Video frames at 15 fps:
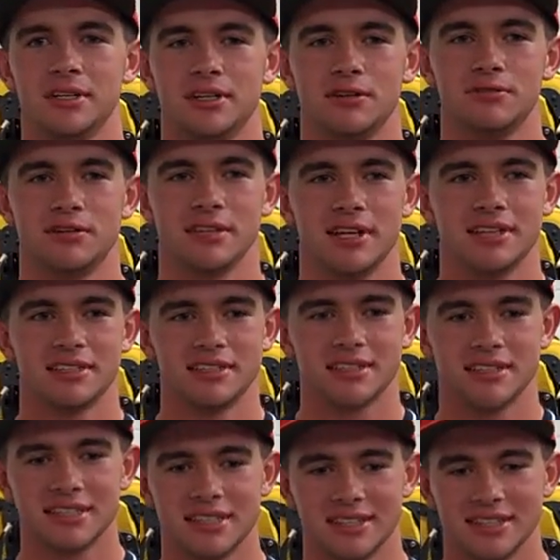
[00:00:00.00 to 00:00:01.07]
hopefully
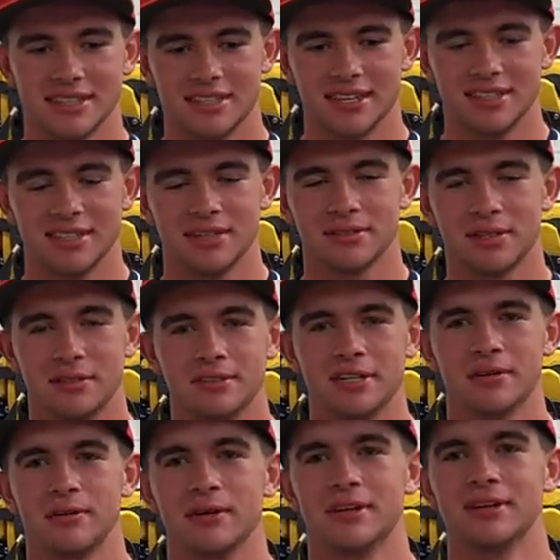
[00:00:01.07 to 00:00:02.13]
turns
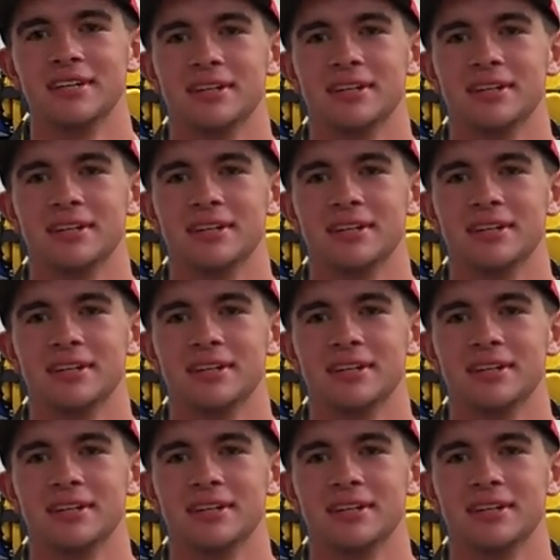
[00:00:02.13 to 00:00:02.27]
out well.